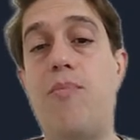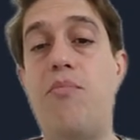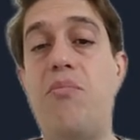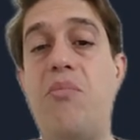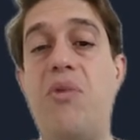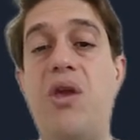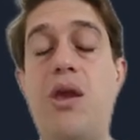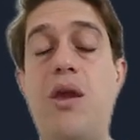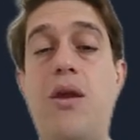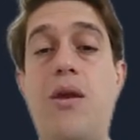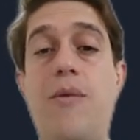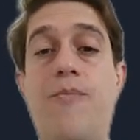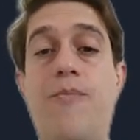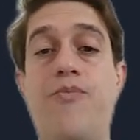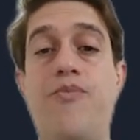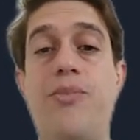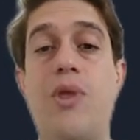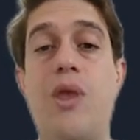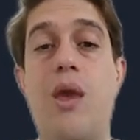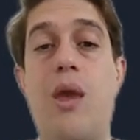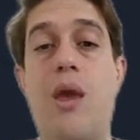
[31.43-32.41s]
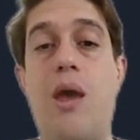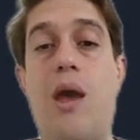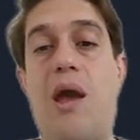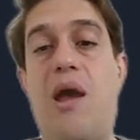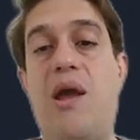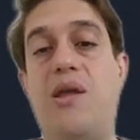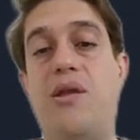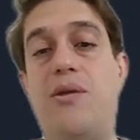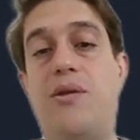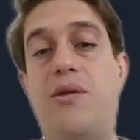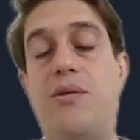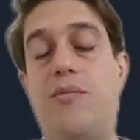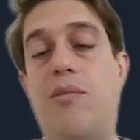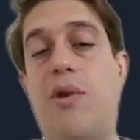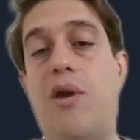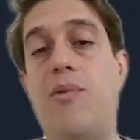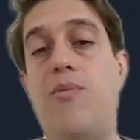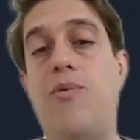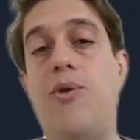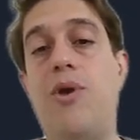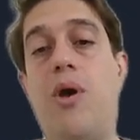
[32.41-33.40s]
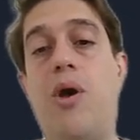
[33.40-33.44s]
me and
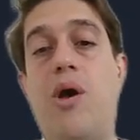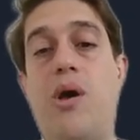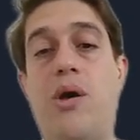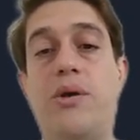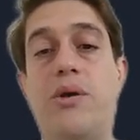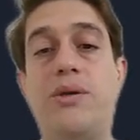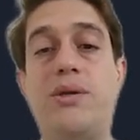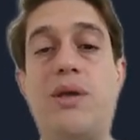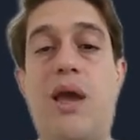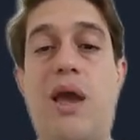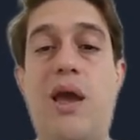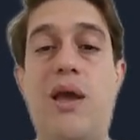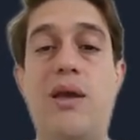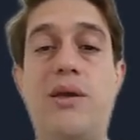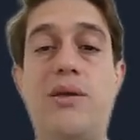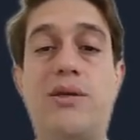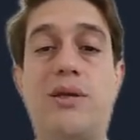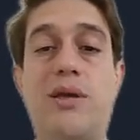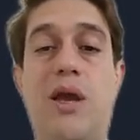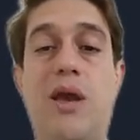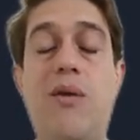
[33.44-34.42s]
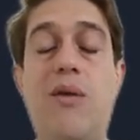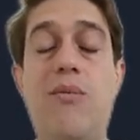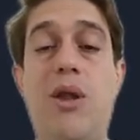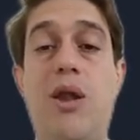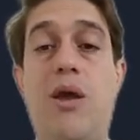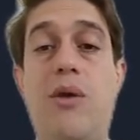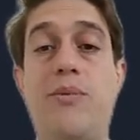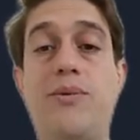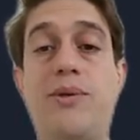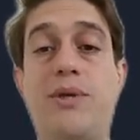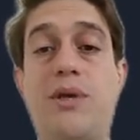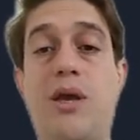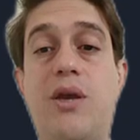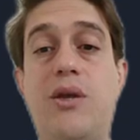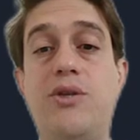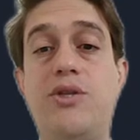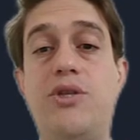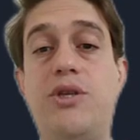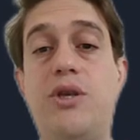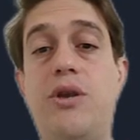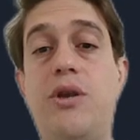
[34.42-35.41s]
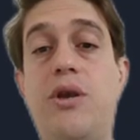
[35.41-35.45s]
maybe us as MLOps
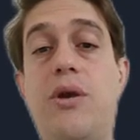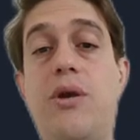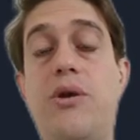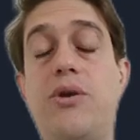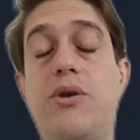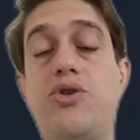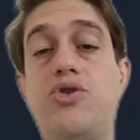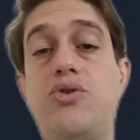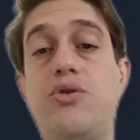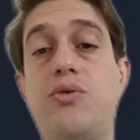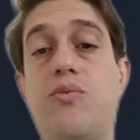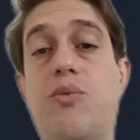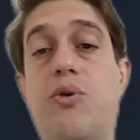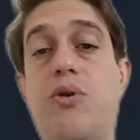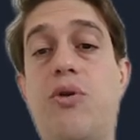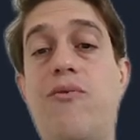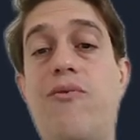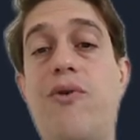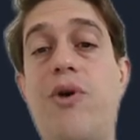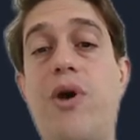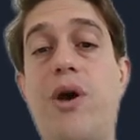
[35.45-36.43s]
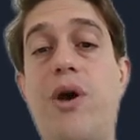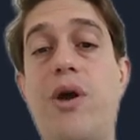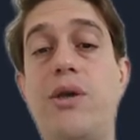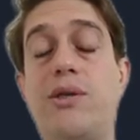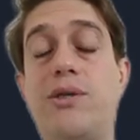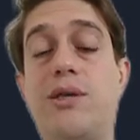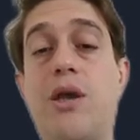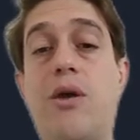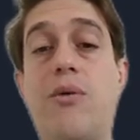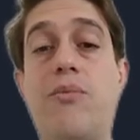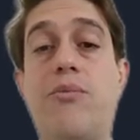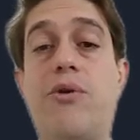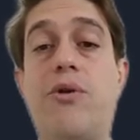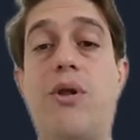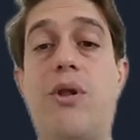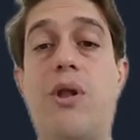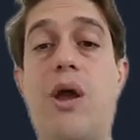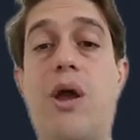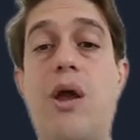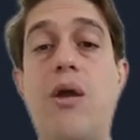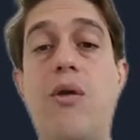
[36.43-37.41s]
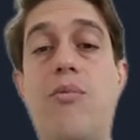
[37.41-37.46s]
engineers should provide some
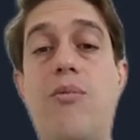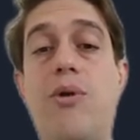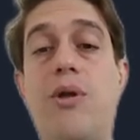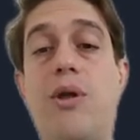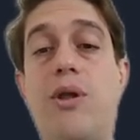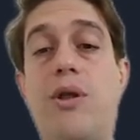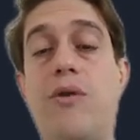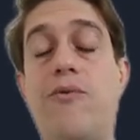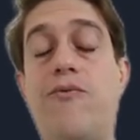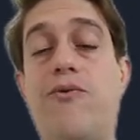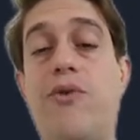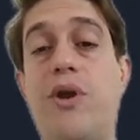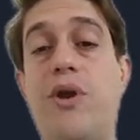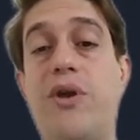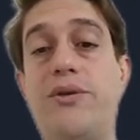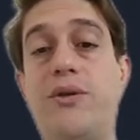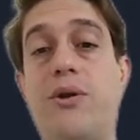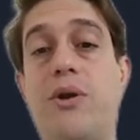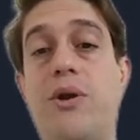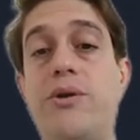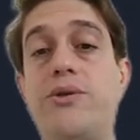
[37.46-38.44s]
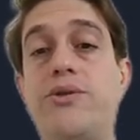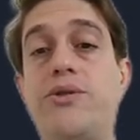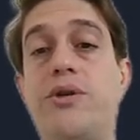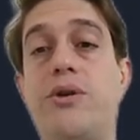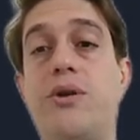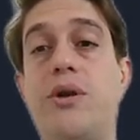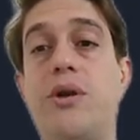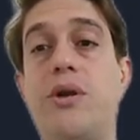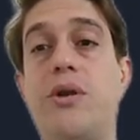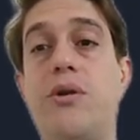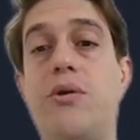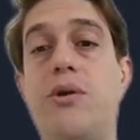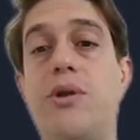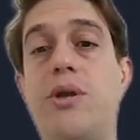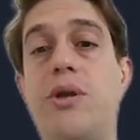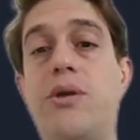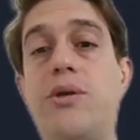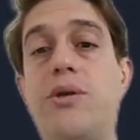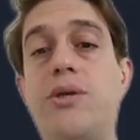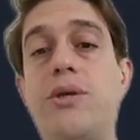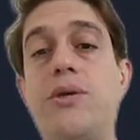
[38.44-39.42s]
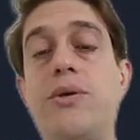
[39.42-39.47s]
reliable infrastructure in
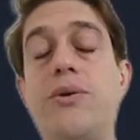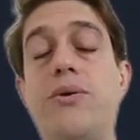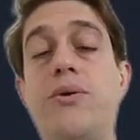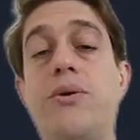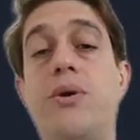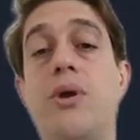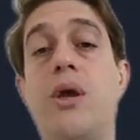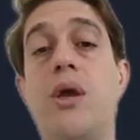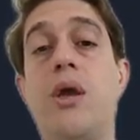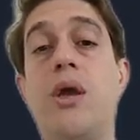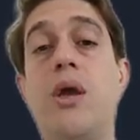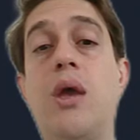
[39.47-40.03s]
order to